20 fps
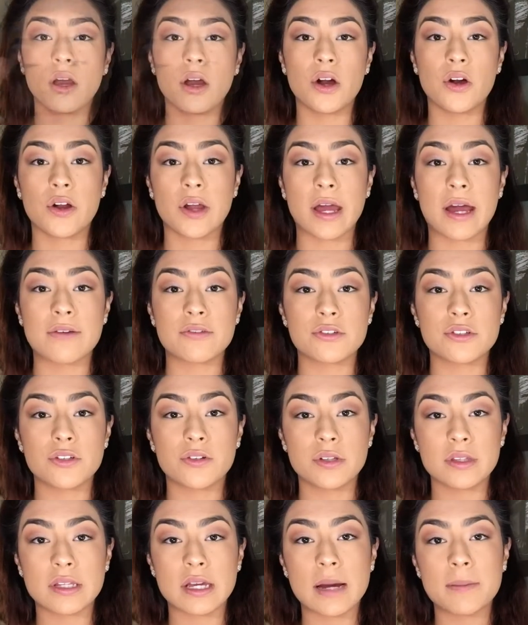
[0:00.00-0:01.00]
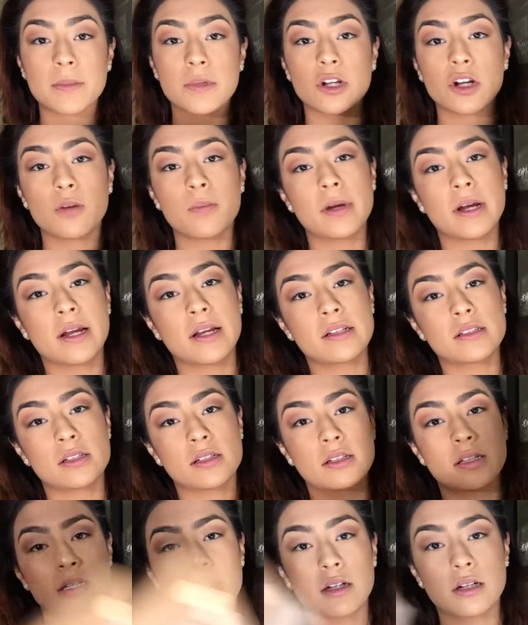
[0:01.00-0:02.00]
Okay, after doing that, I'm going to go back into
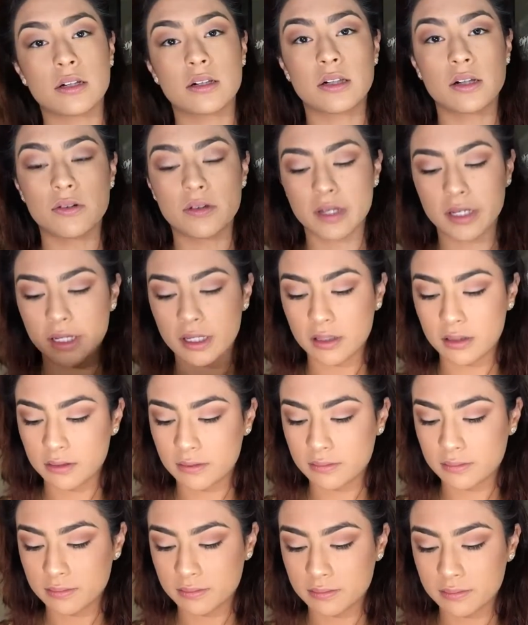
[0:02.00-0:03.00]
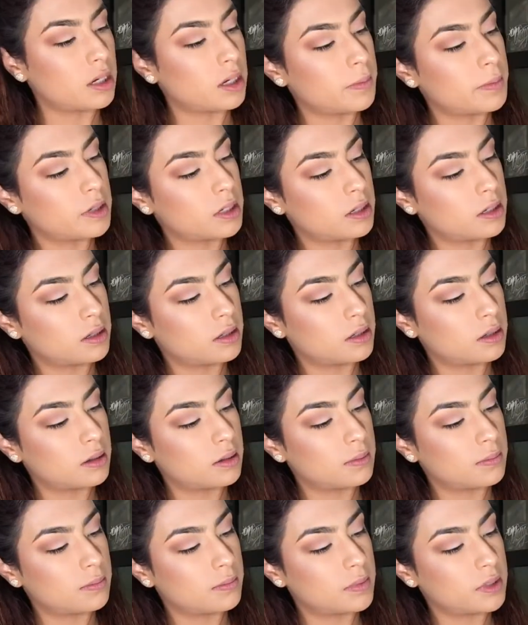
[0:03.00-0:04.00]
the glow kit. I'm going
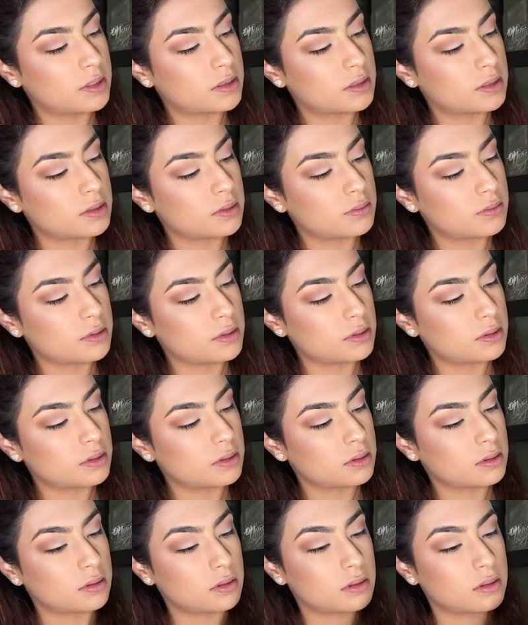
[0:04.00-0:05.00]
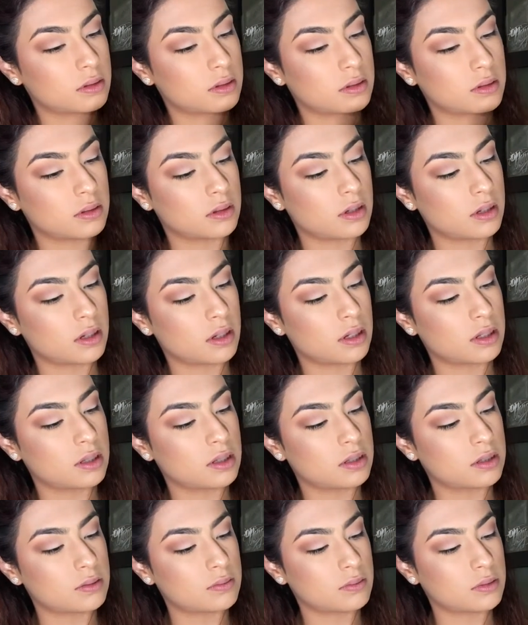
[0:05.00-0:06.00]
to mix this one
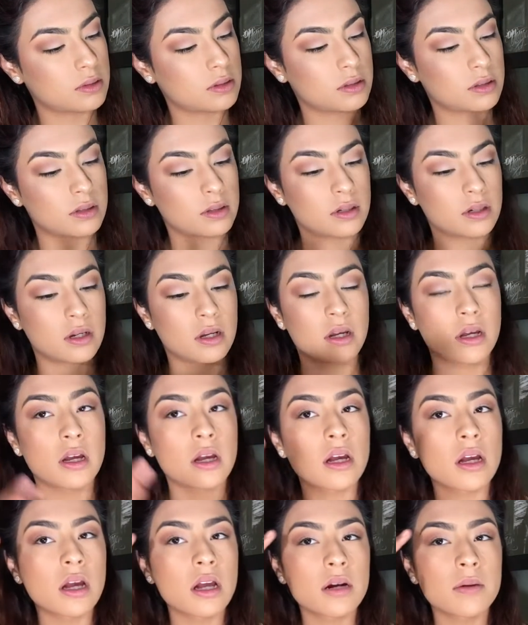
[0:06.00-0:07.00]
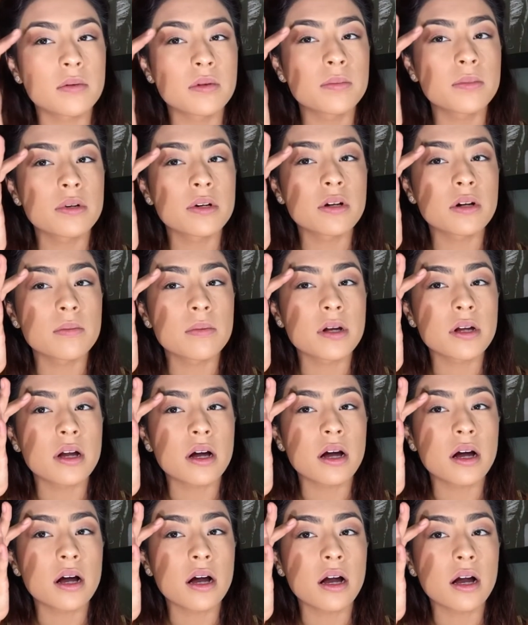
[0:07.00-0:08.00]
and this one. And I want to put it on my
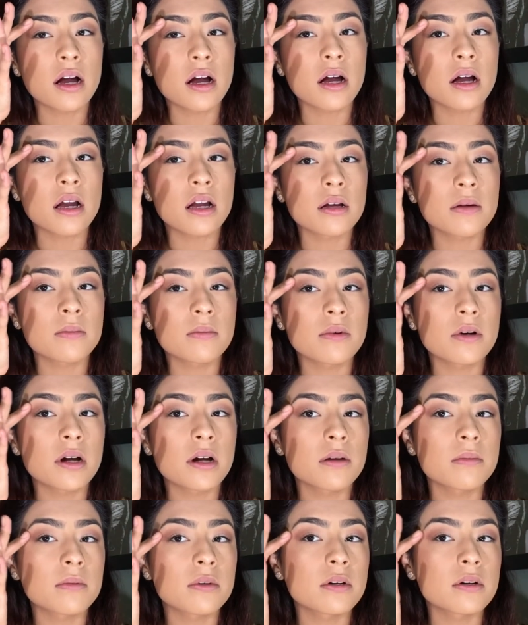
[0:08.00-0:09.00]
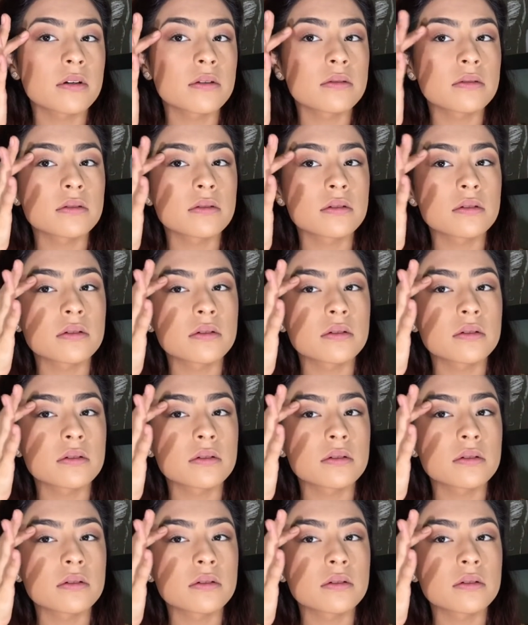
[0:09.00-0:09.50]
eyebrow bone.